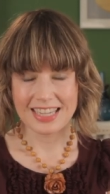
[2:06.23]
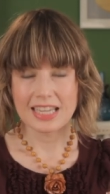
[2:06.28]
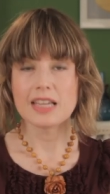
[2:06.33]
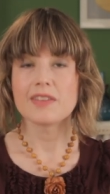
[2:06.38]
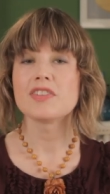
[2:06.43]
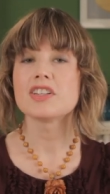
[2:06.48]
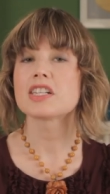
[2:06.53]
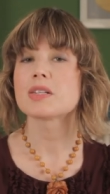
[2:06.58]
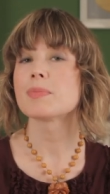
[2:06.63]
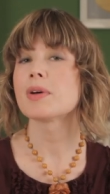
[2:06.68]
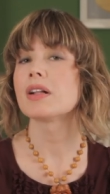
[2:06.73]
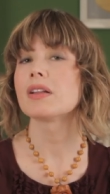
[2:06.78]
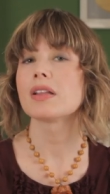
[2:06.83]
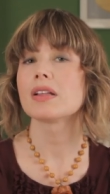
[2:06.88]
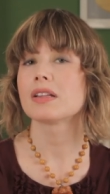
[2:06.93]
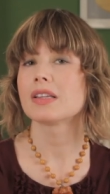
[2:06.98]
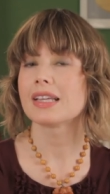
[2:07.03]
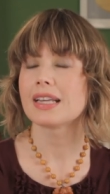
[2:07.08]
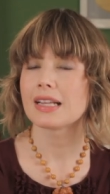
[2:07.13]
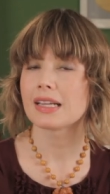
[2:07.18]
If you smell
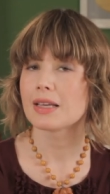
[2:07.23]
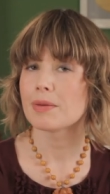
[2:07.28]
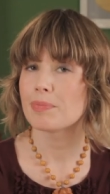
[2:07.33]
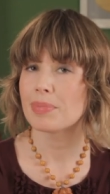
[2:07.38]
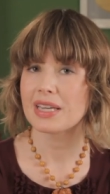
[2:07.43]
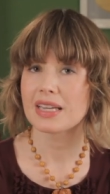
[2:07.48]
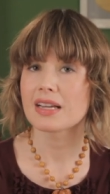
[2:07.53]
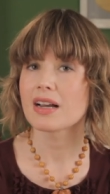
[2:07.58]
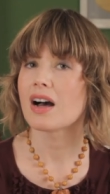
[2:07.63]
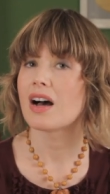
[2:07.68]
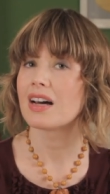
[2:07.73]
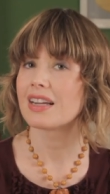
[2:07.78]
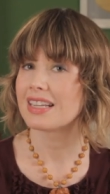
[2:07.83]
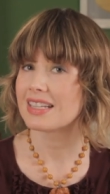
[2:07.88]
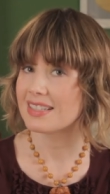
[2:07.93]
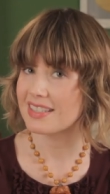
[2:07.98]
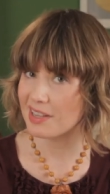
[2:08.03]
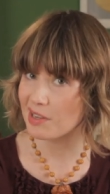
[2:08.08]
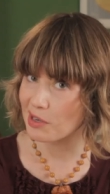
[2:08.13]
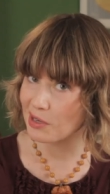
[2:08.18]
Lolita Lempicka on
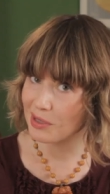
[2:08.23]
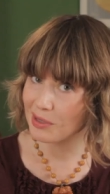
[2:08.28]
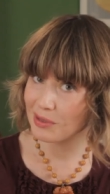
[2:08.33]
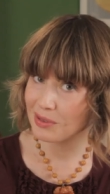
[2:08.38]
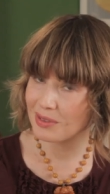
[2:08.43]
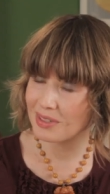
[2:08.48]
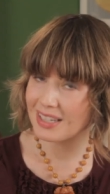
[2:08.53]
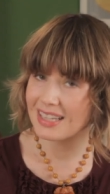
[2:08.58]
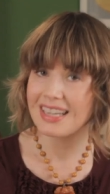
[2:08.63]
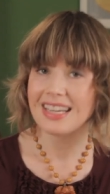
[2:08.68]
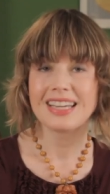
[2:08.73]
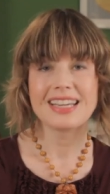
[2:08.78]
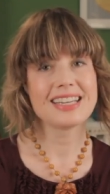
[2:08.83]
its own,